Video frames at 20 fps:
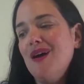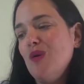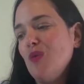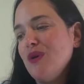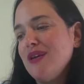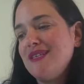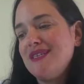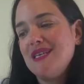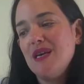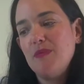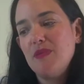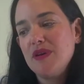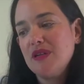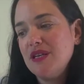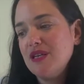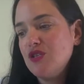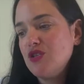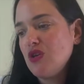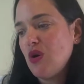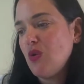We
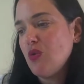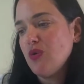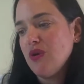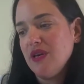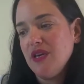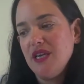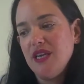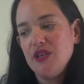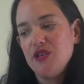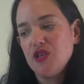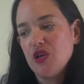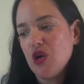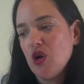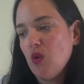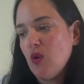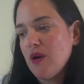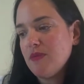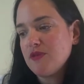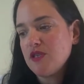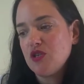typically don't need to
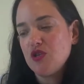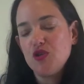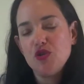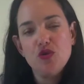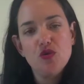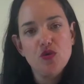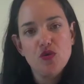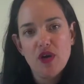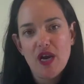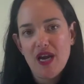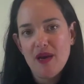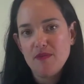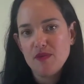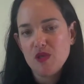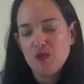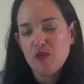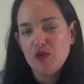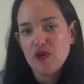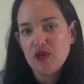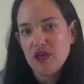go up to 2
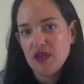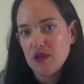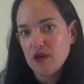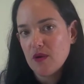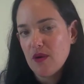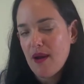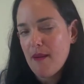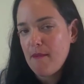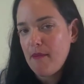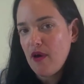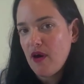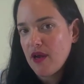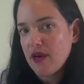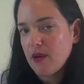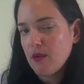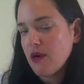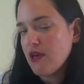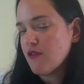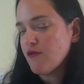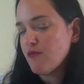grams per kilogram body
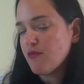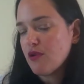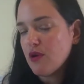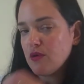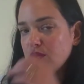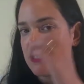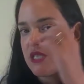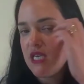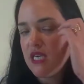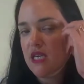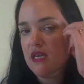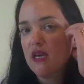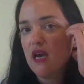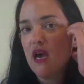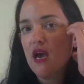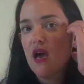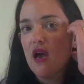weight of protein,